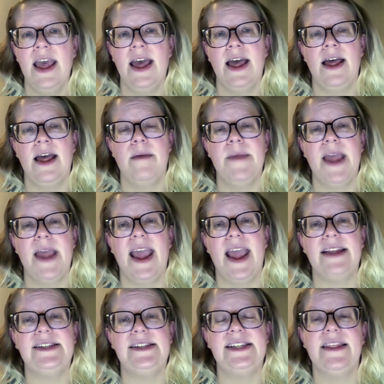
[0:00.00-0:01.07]

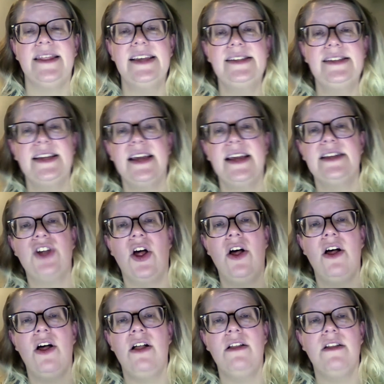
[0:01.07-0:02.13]
And this is
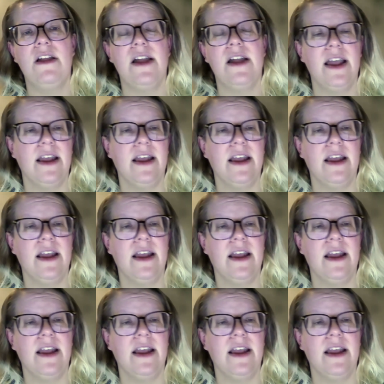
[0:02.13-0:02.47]
all...